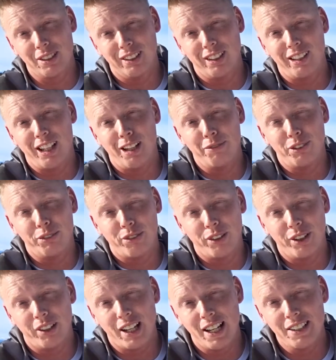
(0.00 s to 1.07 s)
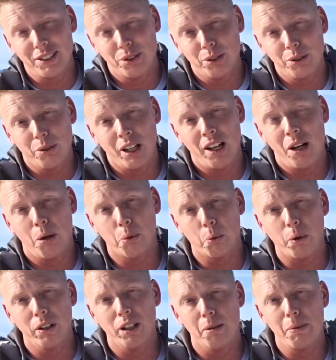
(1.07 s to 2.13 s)
a little helpful for you guys who were
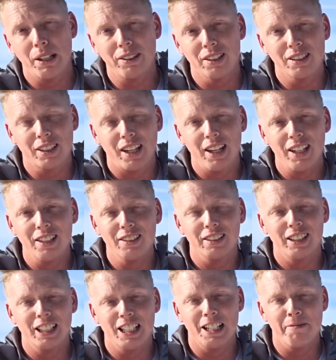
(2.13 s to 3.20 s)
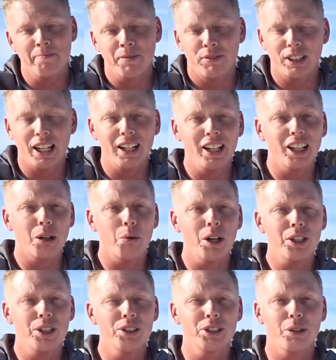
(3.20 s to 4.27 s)
wondering about this kite. If you got any
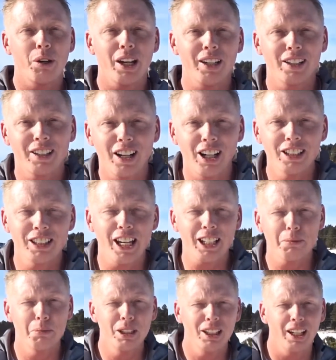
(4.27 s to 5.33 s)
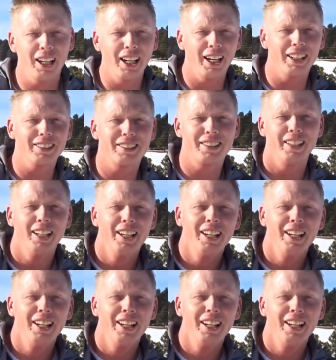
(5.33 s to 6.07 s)
questions, go ahead and contact me at